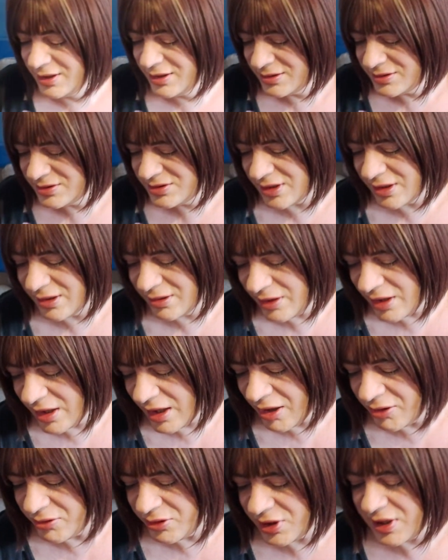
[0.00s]
So it
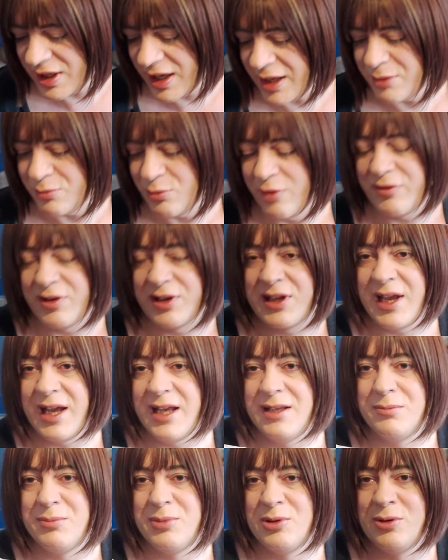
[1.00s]
only came with a
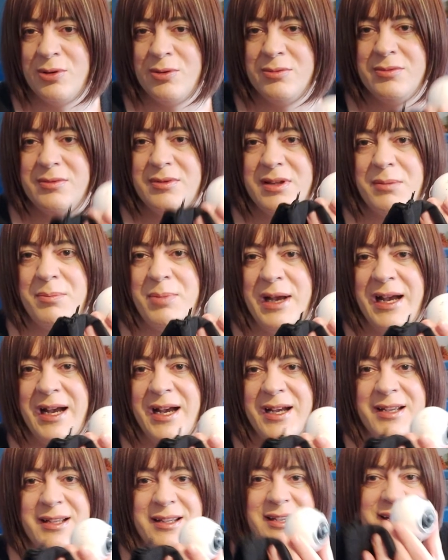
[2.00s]
cable, the
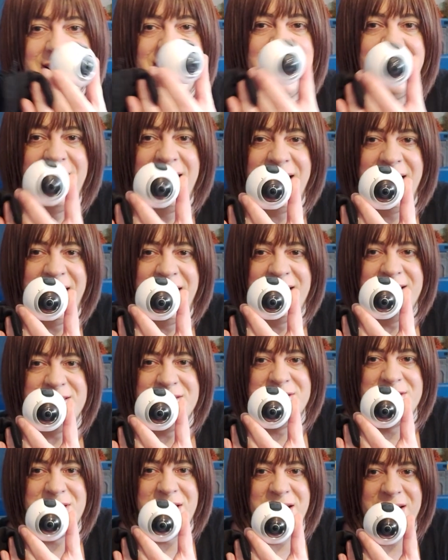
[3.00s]
bag, and